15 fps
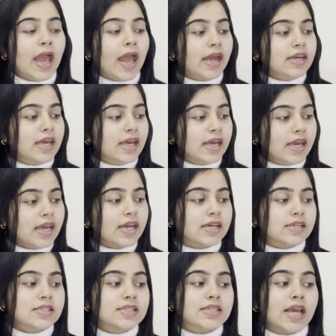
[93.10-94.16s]
And he
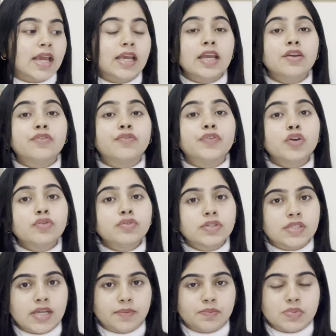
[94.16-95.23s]
is taking few
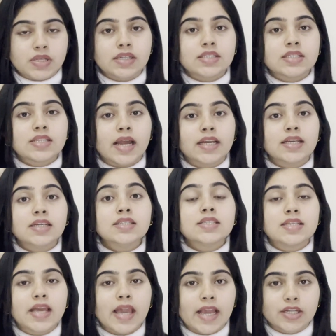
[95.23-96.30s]
steps inside
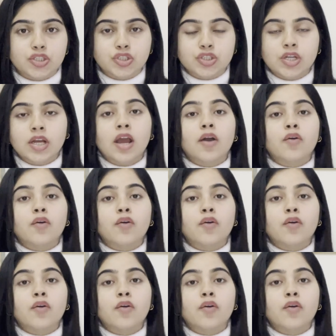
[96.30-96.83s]
his cage.